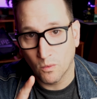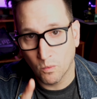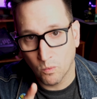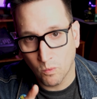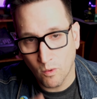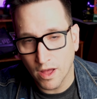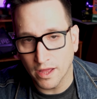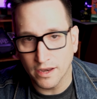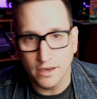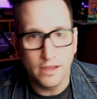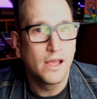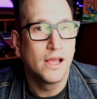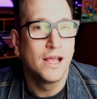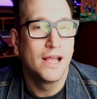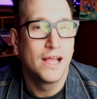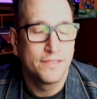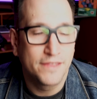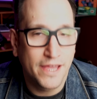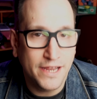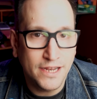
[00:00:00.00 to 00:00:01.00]
1,
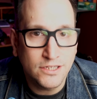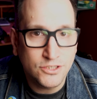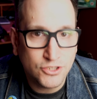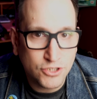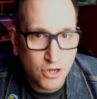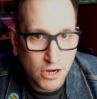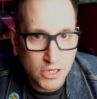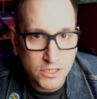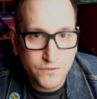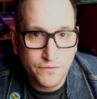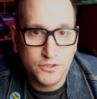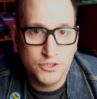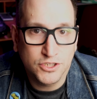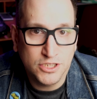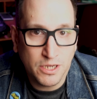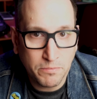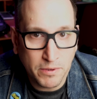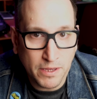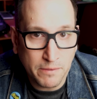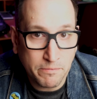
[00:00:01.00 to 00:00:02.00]
they didn't charge for
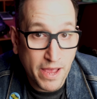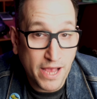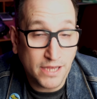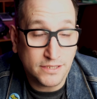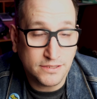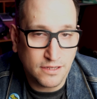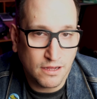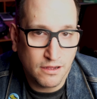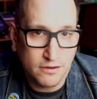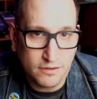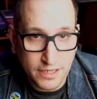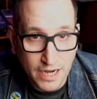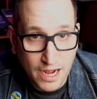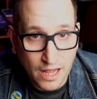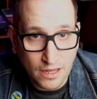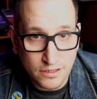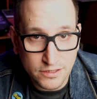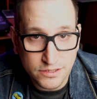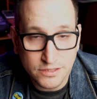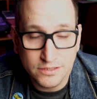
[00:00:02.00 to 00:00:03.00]
shipping past the
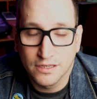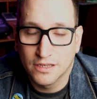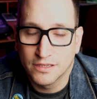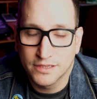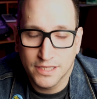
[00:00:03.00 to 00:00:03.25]
$100.